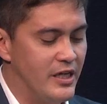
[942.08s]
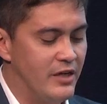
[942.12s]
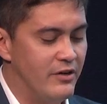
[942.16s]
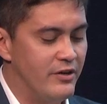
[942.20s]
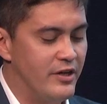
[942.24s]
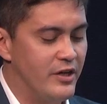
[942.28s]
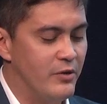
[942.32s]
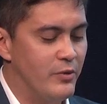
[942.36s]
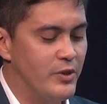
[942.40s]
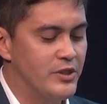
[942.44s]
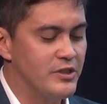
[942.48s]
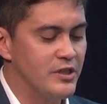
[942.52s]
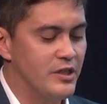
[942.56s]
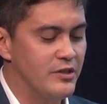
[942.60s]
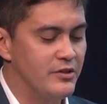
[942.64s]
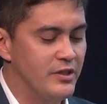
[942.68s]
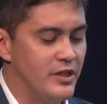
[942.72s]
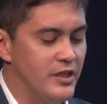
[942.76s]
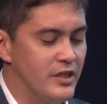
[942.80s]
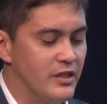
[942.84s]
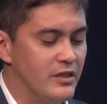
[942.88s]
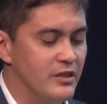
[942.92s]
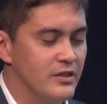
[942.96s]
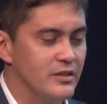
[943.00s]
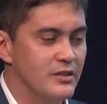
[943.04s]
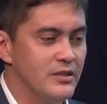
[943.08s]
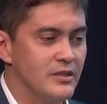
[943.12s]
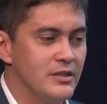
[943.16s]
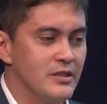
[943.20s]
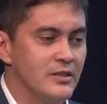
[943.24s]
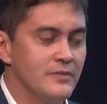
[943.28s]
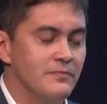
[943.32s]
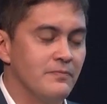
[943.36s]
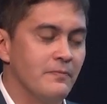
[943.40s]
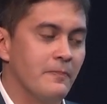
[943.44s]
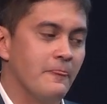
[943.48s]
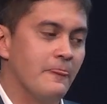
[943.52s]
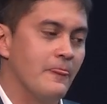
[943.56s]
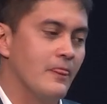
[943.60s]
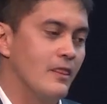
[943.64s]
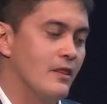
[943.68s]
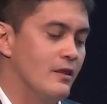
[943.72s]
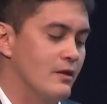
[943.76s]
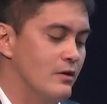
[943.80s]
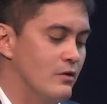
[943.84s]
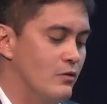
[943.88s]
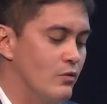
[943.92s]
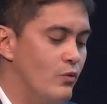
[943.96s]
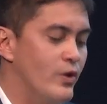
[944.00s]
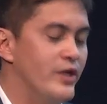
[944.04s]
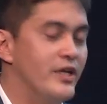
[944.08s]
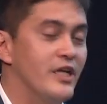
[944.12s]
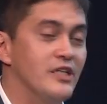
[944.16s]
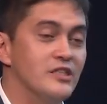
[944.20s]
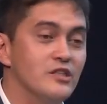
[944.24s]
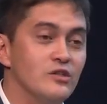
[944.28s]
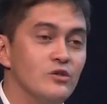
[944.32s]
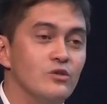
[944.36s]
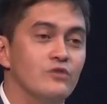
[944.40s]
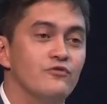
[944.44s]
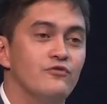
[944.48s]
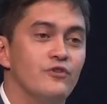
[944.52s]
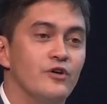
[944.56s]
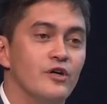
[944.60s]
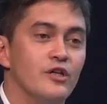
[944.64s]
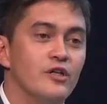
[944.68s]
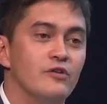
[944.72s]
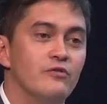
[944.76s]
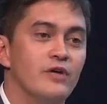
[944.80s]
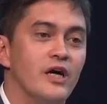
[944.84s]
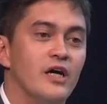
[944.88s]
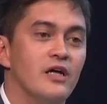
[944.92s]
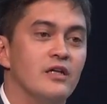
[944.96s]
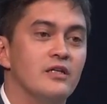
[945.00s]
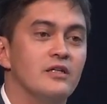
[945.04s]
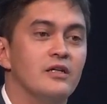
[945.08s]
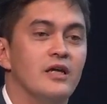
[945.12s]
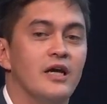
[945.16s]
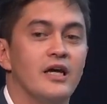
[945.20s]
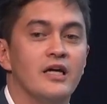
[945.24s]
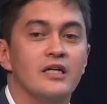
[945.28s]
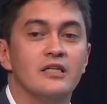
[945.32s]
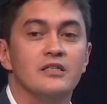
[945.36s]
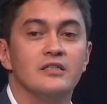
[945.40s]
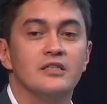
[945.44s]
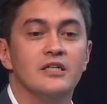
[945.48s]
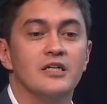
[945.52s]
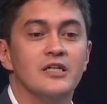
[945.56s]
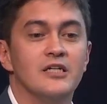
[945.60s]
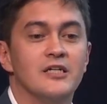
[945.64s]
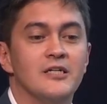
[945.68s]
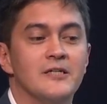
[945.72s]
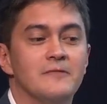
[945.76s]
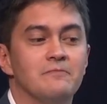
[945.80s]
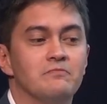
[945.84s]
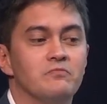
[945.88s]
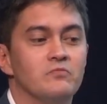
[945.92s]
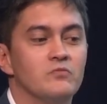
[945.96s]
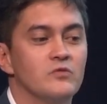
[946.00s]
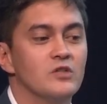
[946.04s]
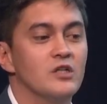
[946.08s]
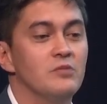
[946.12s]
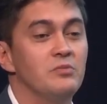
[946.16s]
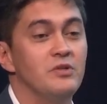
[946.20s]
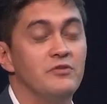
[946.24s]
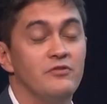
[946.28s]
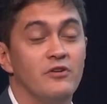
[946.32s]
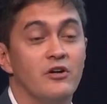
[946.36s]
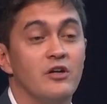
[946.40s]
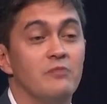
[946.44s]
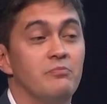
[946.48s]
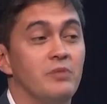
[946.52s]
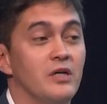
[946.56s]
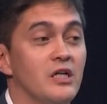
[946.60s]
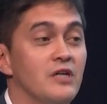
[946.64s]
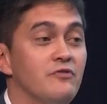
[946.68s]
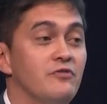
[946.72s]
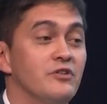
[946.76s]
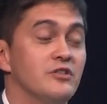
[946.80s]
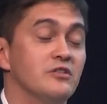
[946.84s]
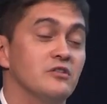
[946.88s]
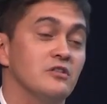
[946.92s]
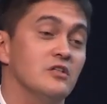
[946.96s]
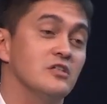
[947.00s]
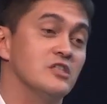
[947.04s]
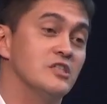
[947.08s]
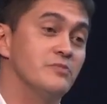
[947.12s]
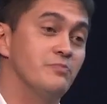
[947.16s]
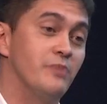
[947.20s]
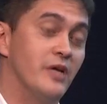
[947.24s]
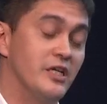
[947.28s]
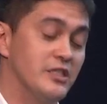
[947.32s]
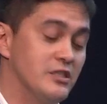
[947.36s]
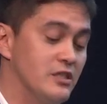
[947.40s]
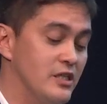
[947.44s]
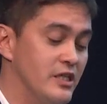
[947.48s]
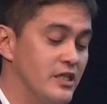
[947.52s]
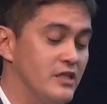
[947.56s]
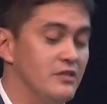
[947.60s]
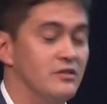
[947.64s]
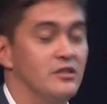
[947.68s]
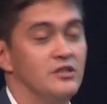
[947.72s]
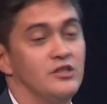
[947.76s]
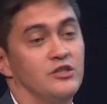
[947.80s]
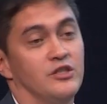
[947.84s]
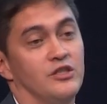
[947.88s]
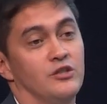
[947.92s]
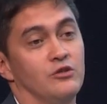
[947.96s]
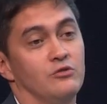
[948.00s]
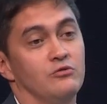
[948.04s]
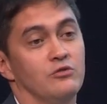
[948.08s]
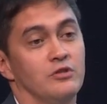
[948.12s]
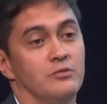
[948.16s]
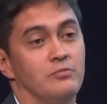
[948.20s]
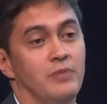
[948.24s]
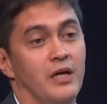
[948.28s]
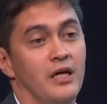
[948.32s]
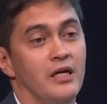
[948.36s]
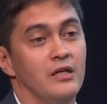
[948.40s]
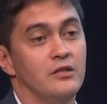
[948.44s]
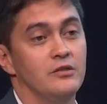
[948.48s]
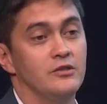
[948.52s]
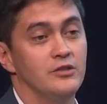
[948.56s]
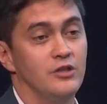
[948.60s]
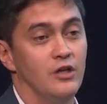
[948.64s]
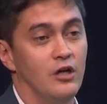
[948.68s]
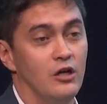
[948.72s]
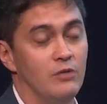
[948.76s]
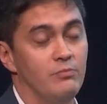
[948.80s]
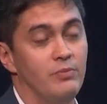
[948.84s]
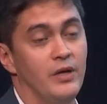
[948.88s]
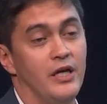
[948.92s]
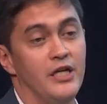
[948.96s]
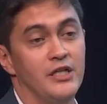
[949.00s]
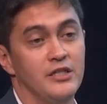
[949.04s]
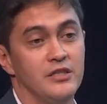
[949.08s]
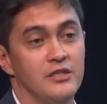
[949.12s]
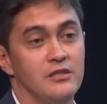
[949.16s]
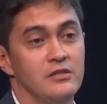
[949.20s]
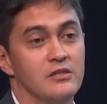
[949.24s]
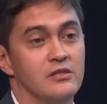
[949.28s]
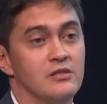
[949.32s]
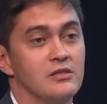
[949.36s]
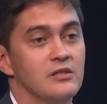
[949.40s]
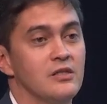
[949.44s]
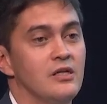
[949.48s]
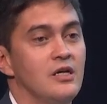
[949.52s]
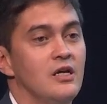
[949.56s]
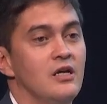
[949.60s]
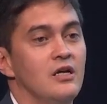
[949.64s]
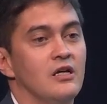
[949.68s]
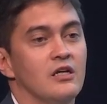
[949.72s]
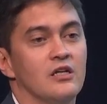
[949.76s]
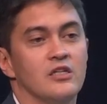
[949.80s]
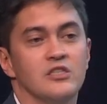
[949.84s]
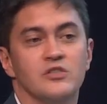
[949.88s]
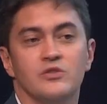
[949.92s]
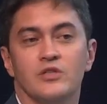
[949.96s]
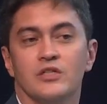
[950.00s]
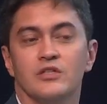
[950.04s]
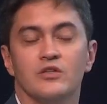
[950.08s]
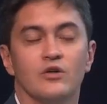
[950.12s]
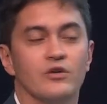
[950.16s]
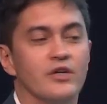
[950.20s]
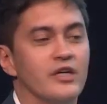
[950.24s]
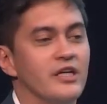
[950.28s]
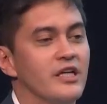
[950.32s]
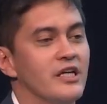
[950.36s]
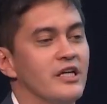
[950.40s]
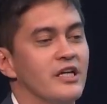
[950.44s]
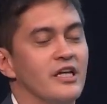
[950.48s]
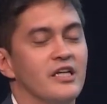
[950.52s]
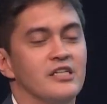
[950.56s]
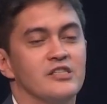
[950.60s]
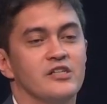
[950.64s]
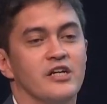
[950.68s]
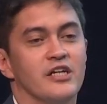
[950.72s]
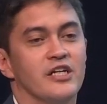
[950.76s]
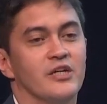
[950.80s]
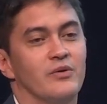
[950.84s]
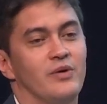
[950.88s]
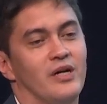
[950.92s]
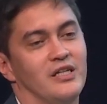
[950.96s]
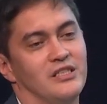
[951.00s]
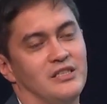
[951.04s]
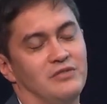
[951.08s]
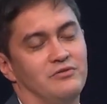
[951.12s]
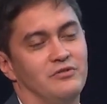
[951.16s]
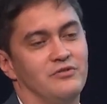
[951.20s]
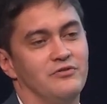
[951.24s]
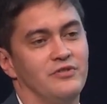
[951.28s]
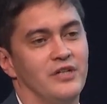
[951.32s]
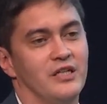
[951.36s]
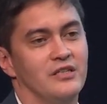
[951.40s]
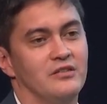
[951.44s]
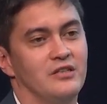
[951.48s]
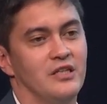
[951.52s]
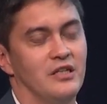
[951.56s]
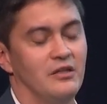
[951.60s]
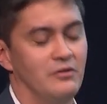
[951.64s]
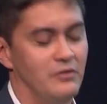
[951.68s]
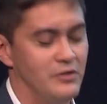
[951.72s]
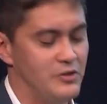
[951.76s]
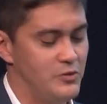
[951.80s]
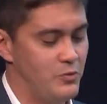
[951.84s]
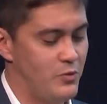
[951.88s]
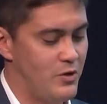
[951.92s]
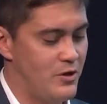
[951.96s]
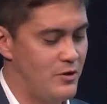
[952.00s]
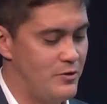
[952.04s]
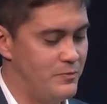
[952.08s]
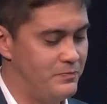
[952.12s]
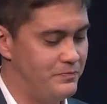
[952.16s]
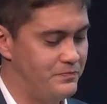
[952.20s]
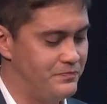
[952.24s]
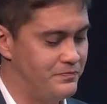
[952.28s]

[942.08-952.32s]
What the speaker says: area which I think we need to look further at, and could be very beneficial, especially in the child patients, because you're not getting any psychoactive effect there as well.